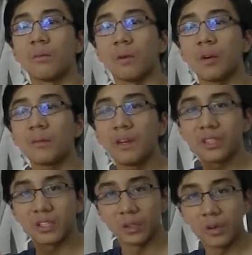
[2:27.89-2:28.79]
But what about
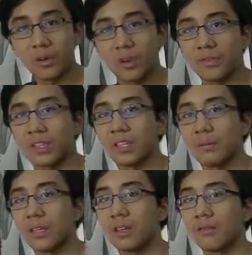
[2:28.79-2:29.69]
the story of Sonic
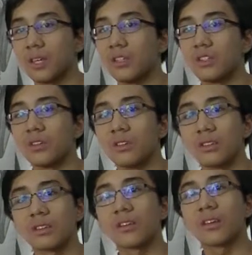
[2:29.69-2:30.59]
Mania
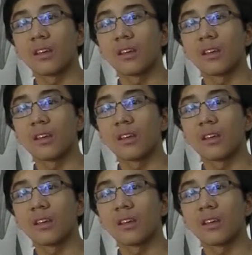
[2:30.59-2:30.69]
Adventures?